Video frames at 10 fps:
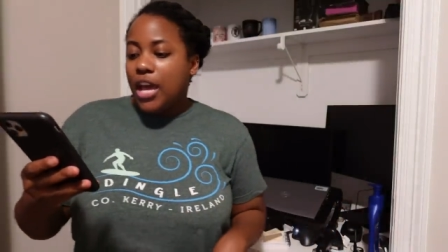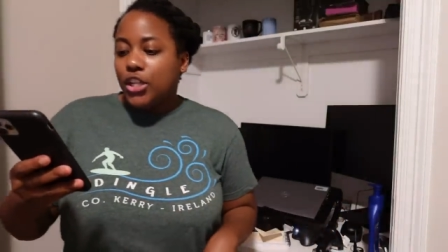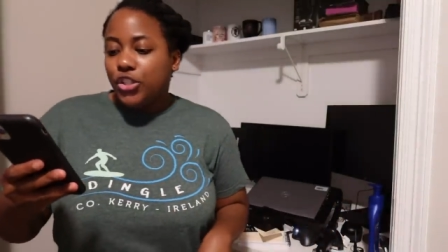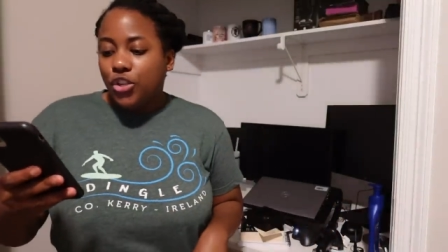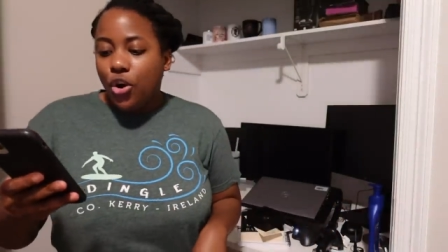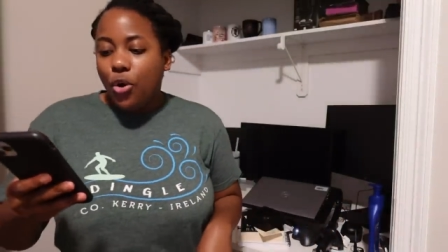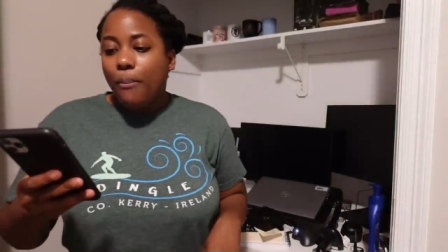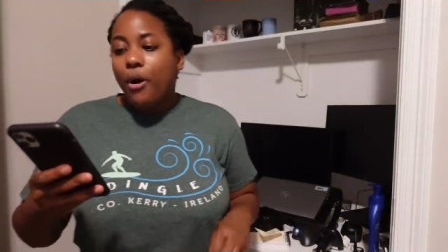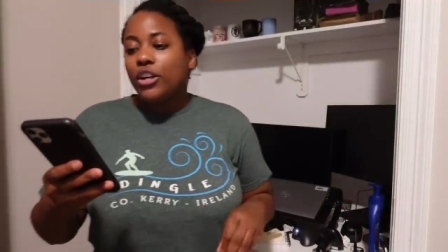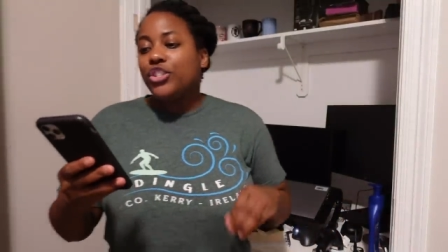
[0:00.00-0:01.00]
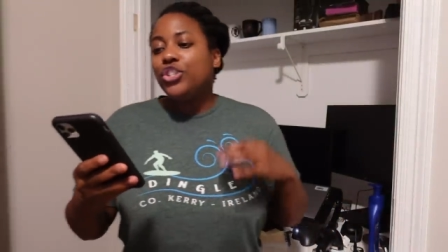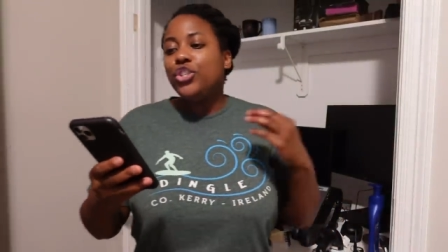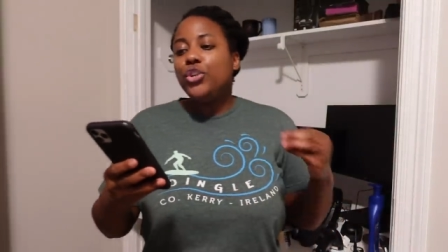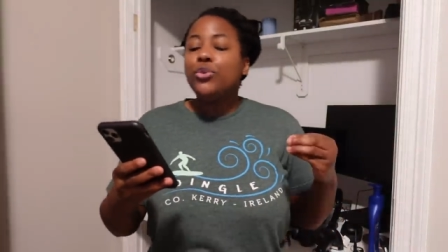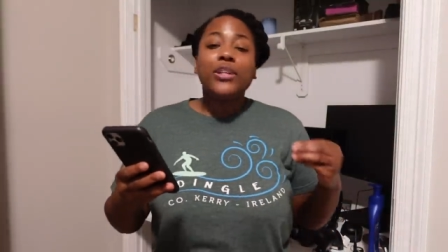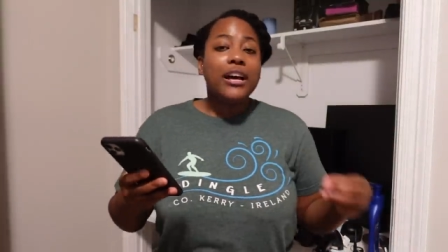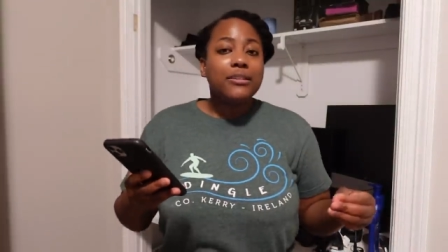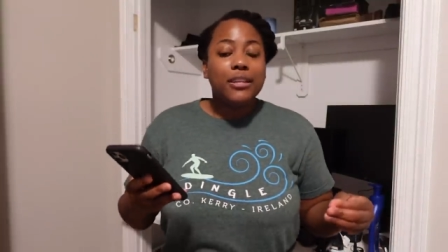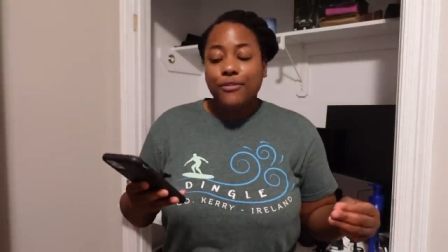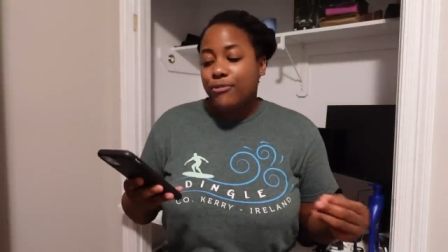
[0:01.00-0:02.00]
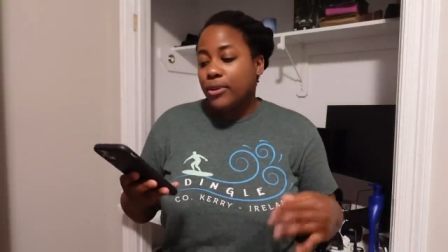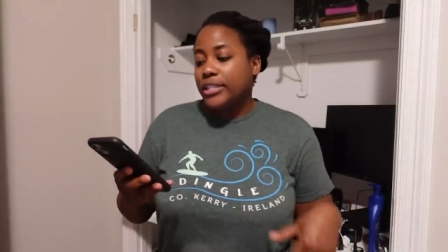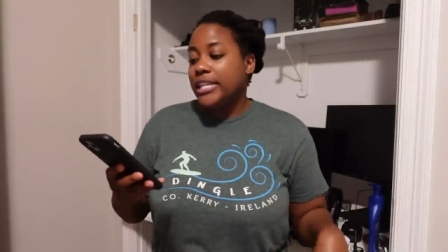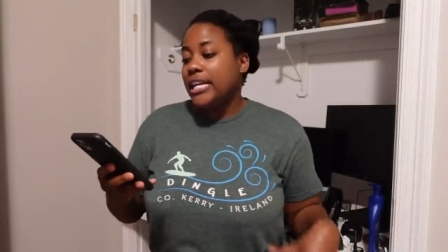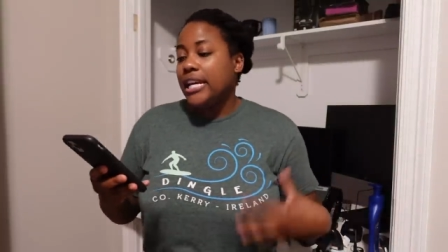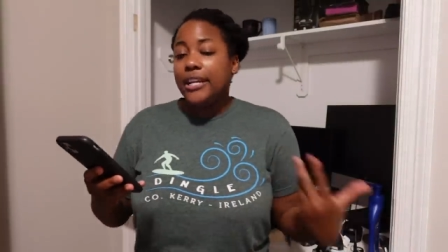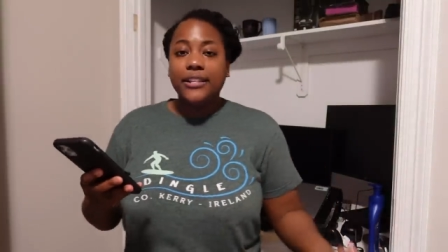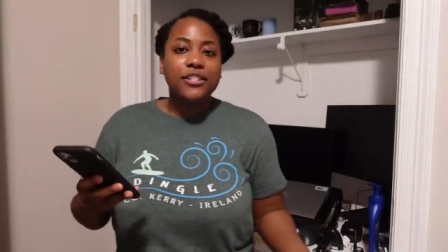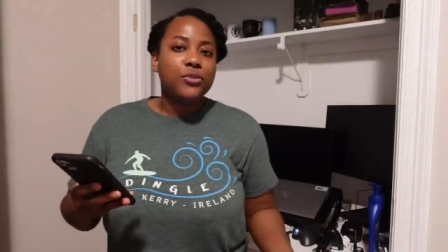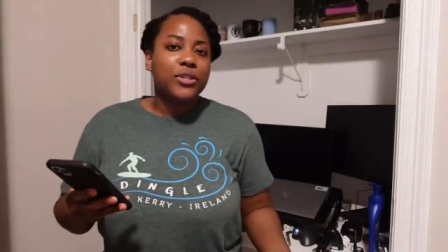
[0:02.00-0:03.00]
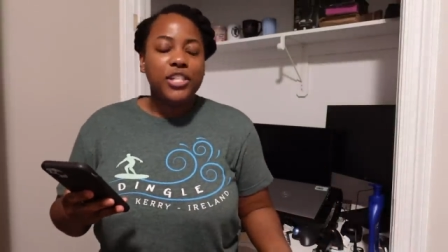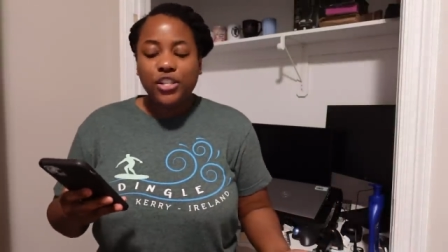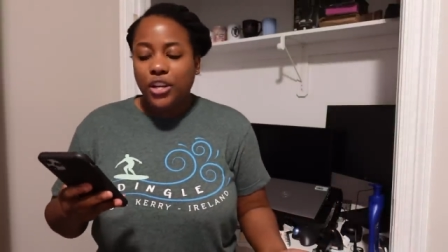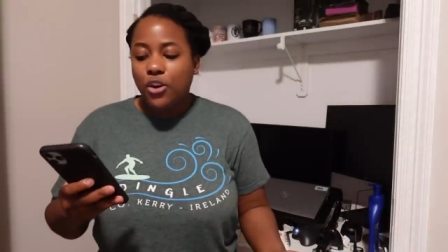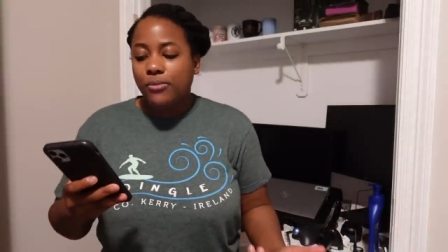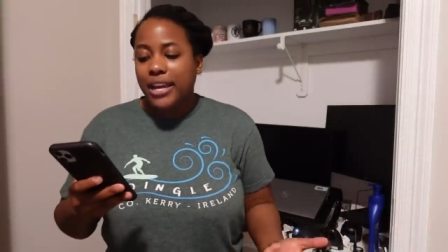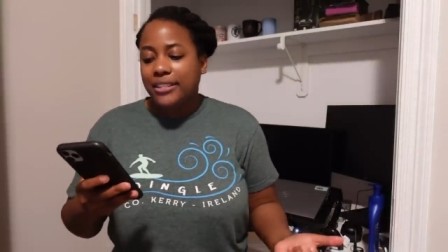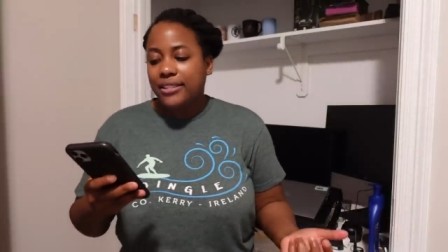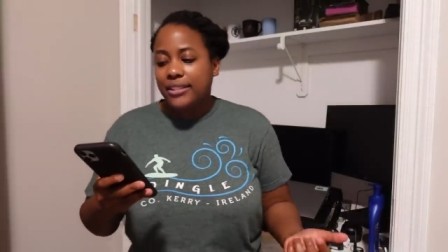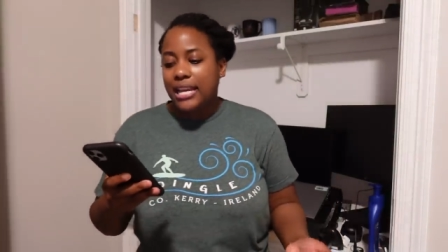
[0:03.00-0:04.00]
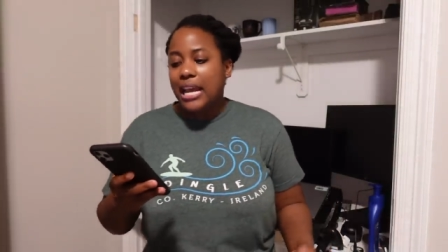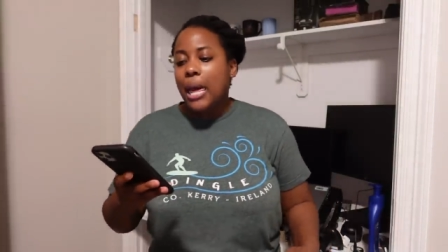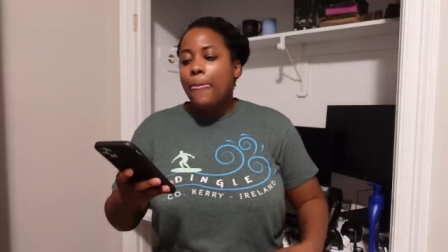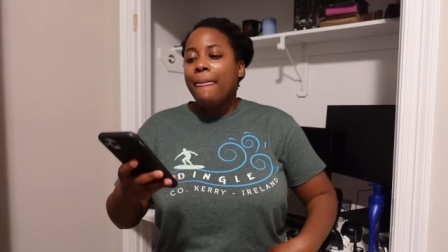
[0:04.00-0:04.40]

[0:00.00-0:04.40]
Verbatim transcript: So March 2014, this is what TJ Holmes has to say.